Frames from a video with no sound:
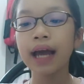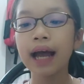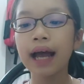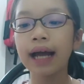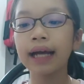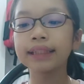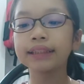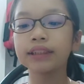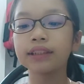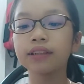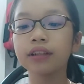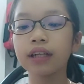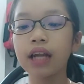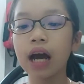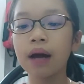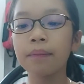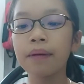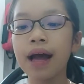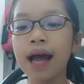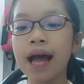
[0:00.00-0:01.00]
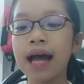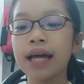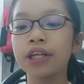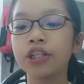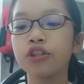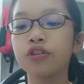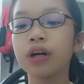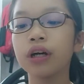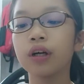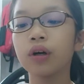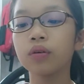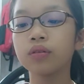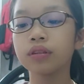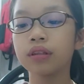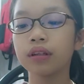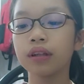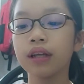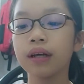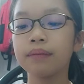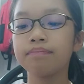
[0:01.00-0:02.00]
I stood up and struggled to
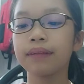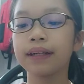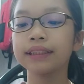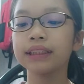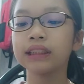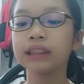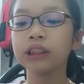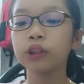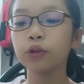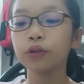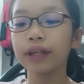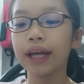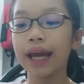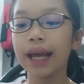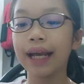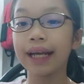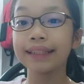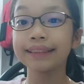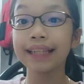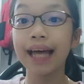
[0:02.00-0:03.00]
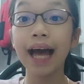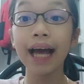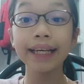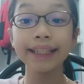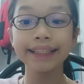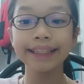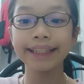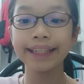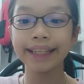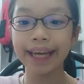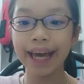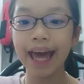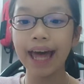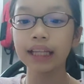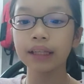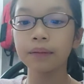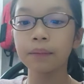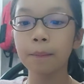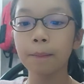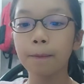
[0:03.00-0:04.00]
lift my suitcase
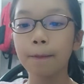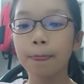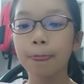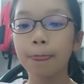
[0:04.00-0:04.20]
again.